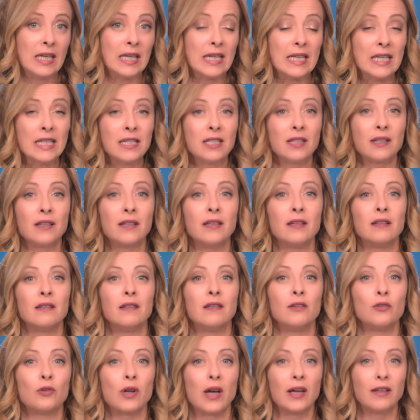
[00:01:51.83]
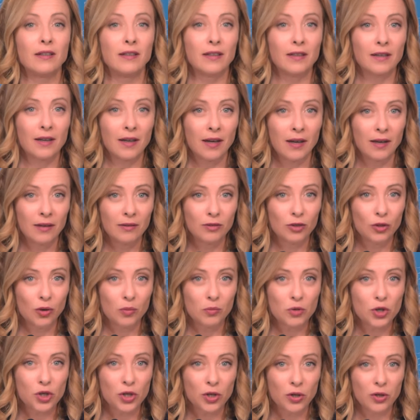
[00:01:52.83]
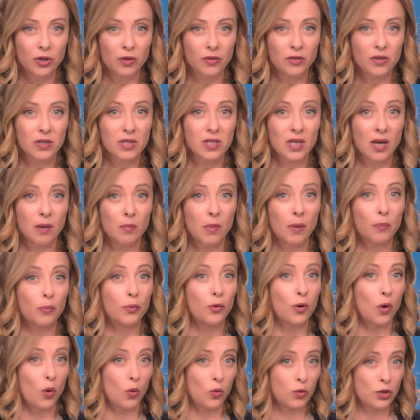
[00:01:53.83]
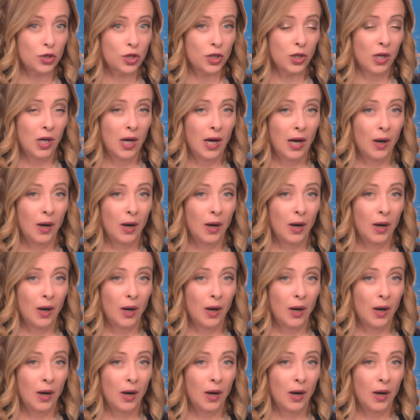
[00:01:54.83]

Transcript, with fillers: Italy and the United Kingdom share the same approach.